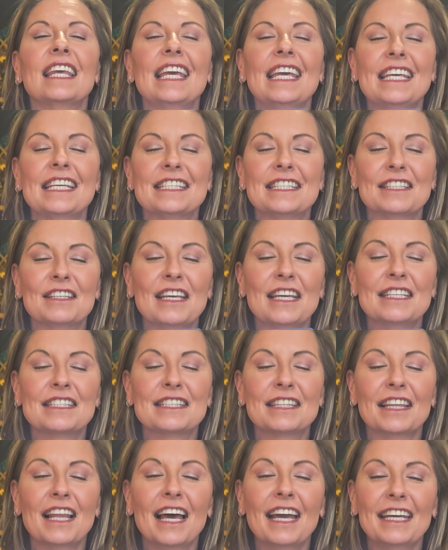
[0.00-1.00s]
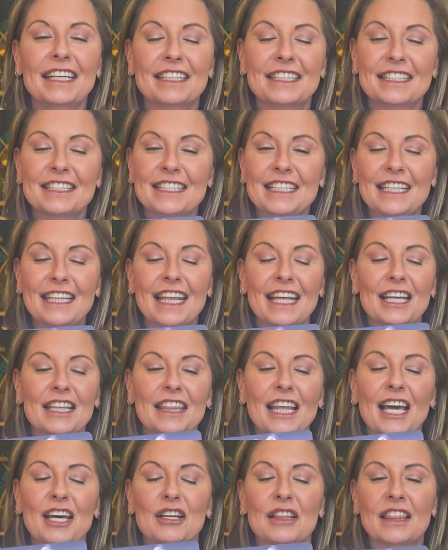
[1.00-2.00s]
is light. See
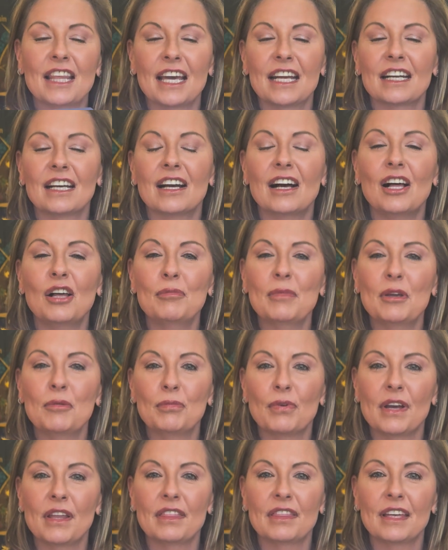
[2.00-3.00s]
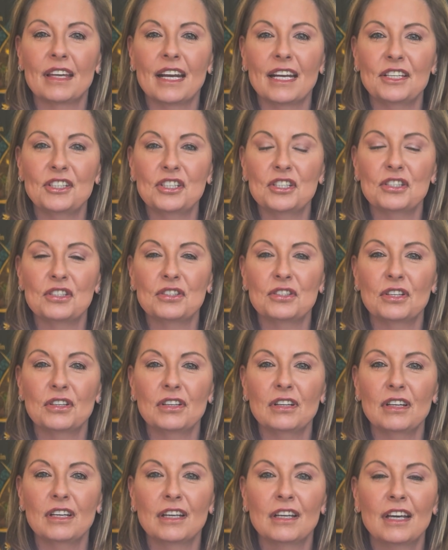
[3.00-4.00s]
that calming breath that I just
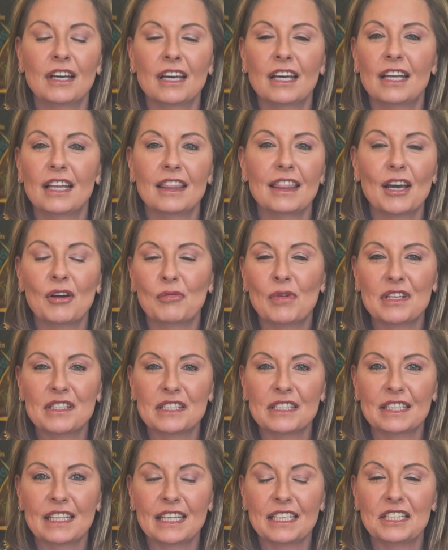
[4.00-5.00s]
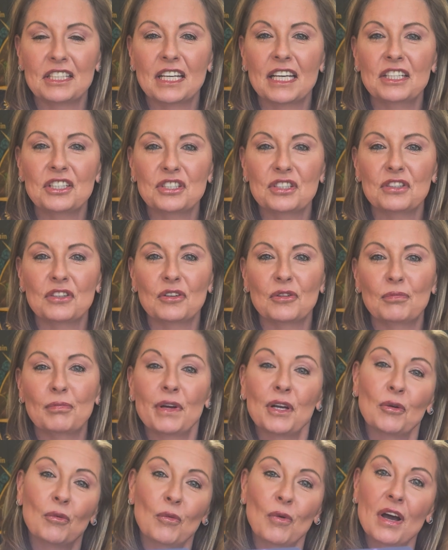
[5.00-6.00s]
took? That wasn't intentional,
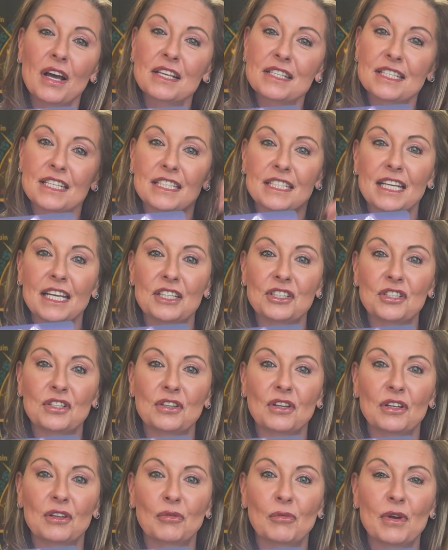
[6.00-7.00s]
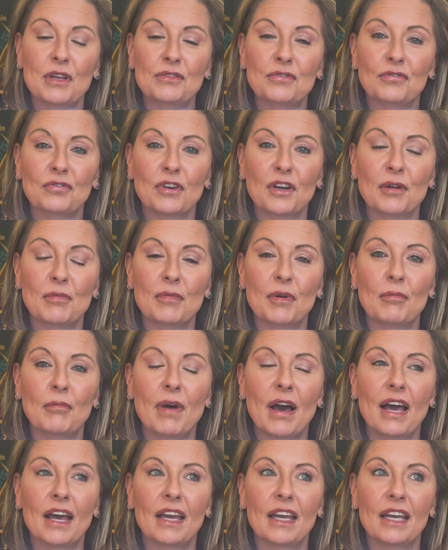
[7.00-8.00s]
but it was intentional. It was from
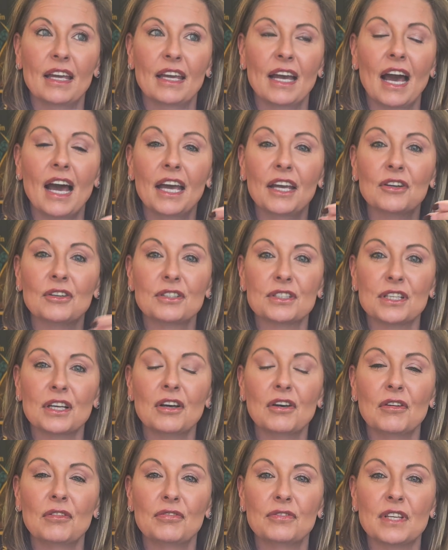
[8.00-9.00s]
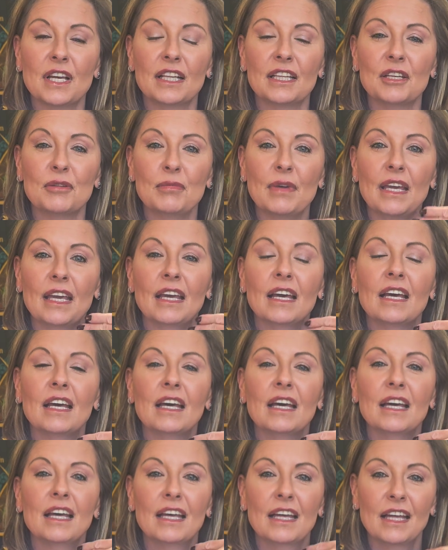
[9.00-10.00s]
my higher self telling me
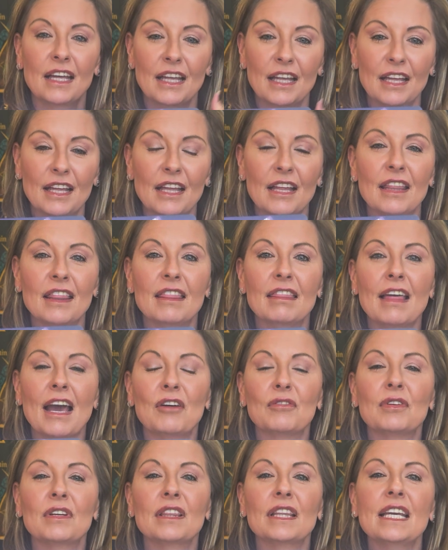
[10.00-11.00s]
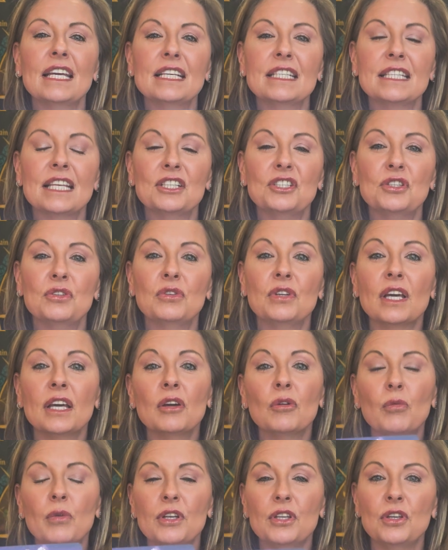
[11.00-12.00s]
that release that you
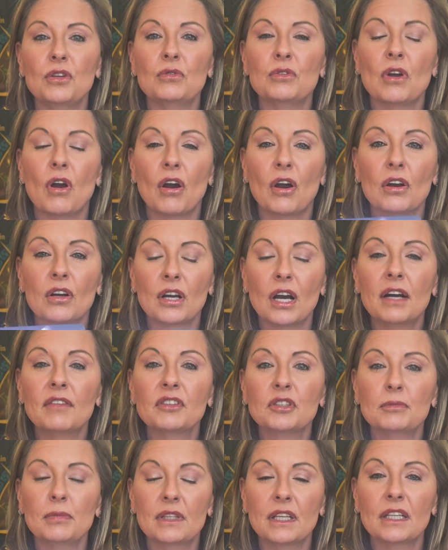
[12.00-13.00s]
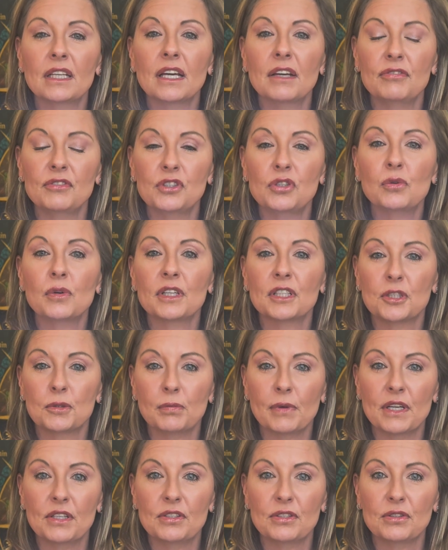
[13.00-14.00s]
get when you are comfortable enough to
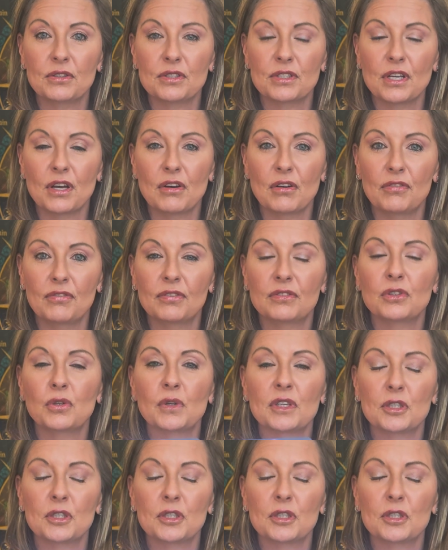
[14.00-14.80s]
express yourself